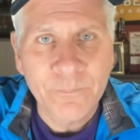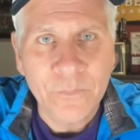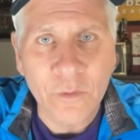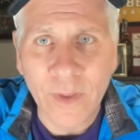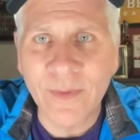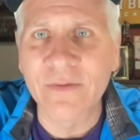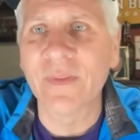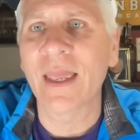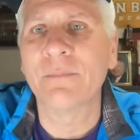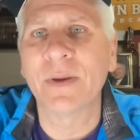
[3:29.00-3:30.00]
or maybe even
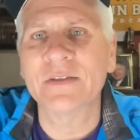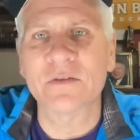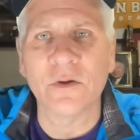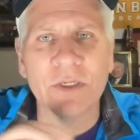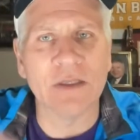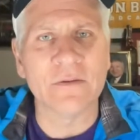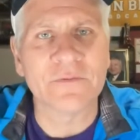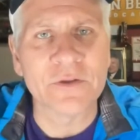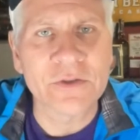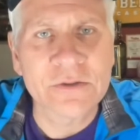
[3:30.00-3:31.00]
they had bases loaded in the
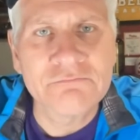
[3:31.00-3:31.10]
first.